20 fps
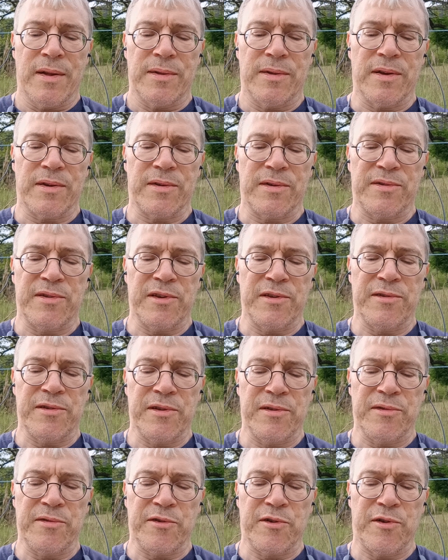The
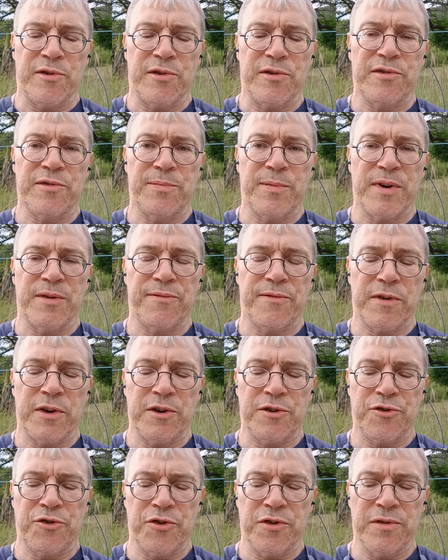resistance caused by
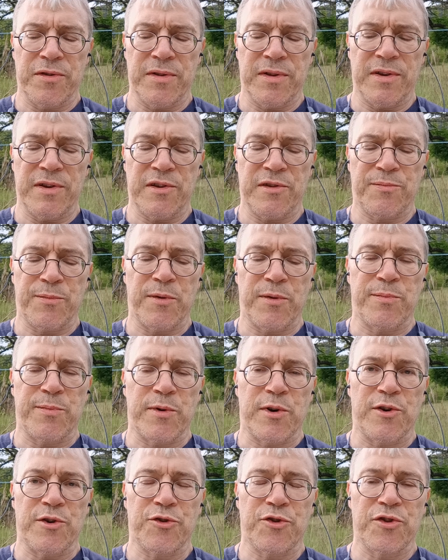friction is
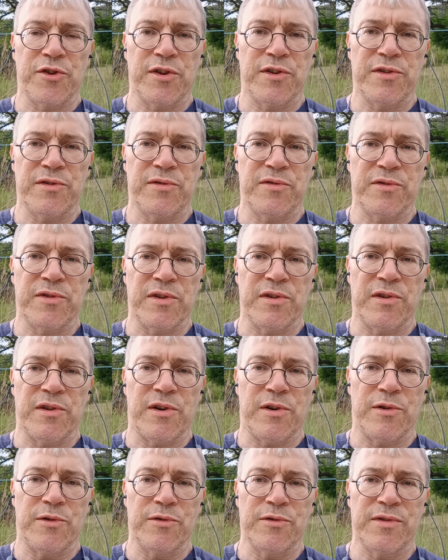proportional to the
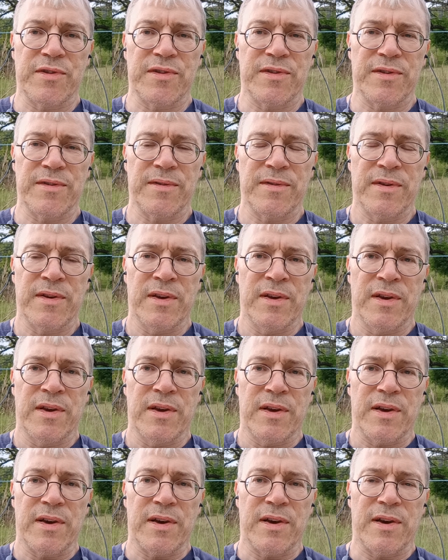load
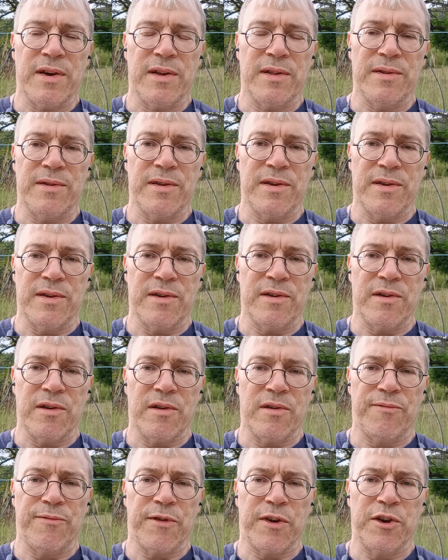and the
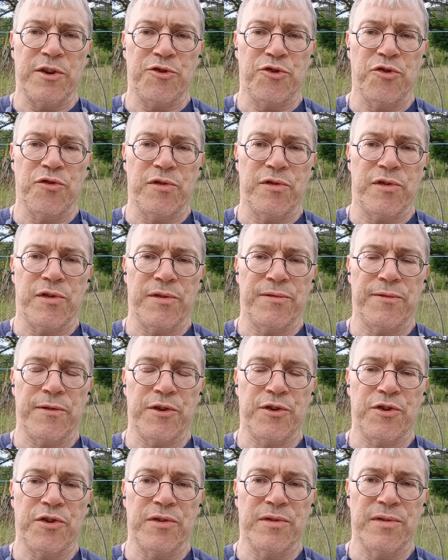friction
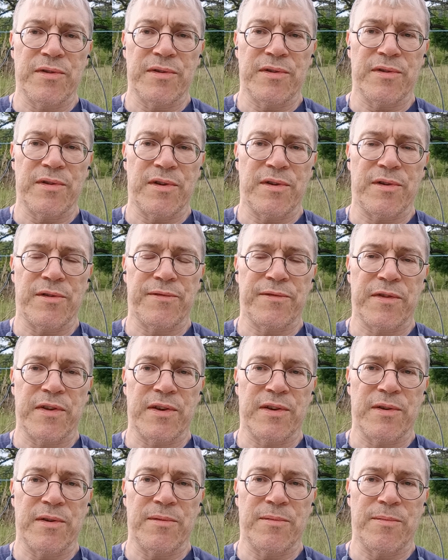coefficient of
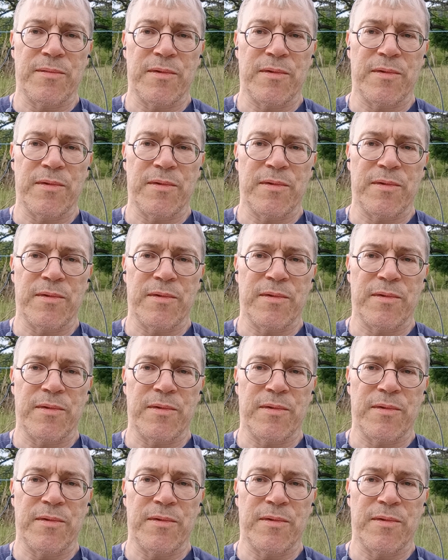the